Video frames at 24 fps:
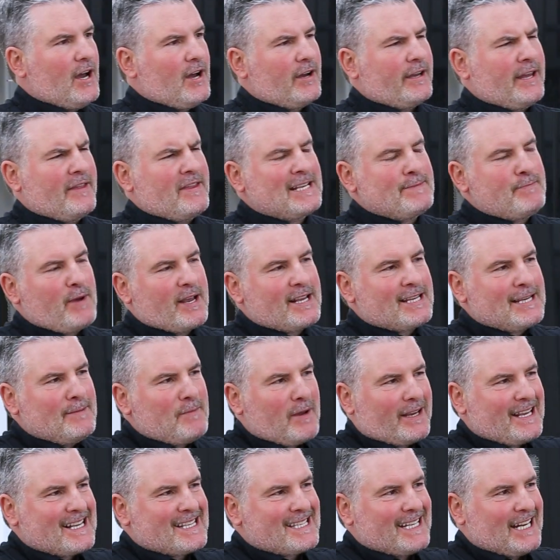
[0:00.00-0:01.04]
Okay, this might seem
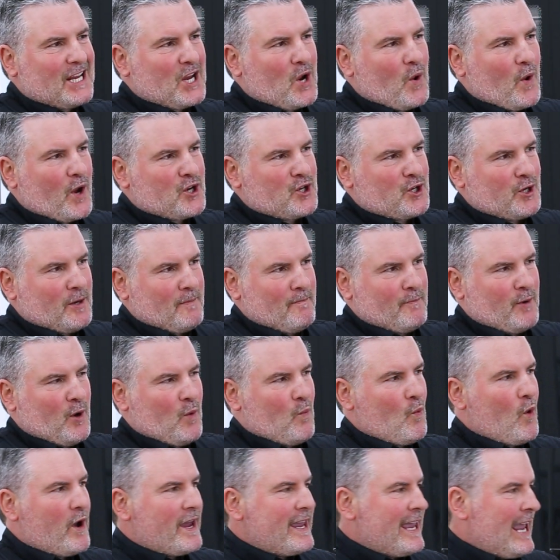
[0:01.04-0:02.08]
like a silly question, but
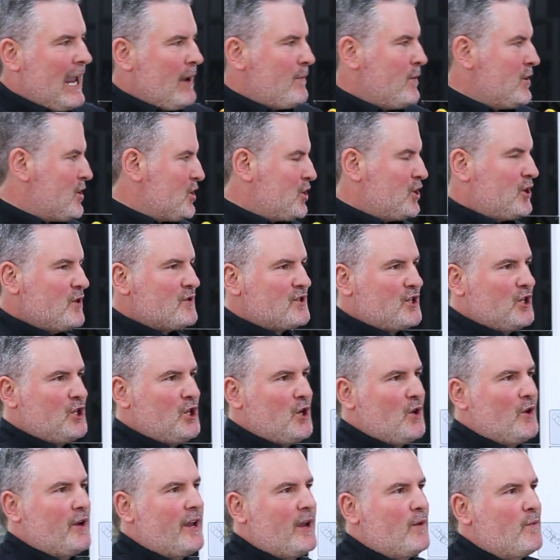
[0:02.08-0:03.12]
why can't we just use a
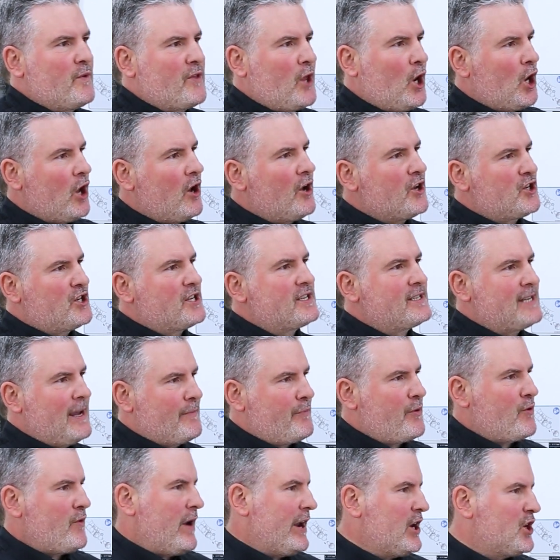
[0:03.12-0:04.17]
unit with a larger
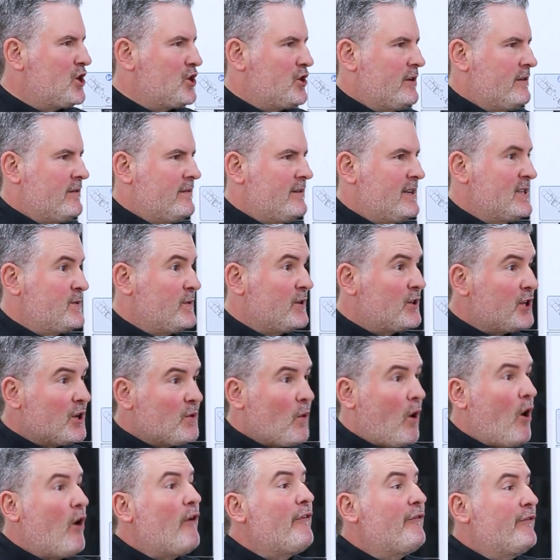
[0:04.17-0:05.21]
separation, as we do
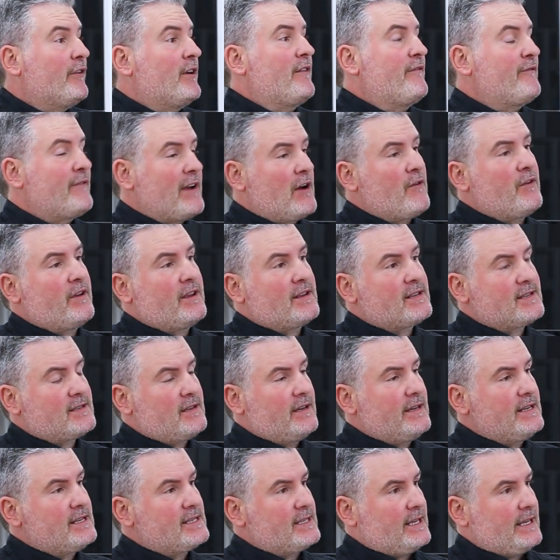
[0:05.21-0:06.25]
offer various
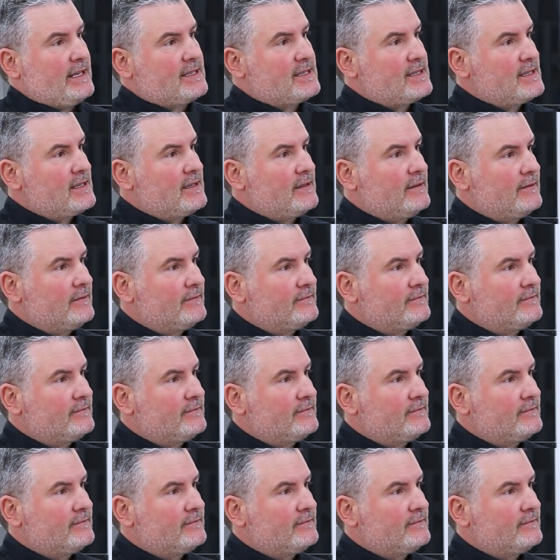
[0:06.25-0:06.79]
sizes?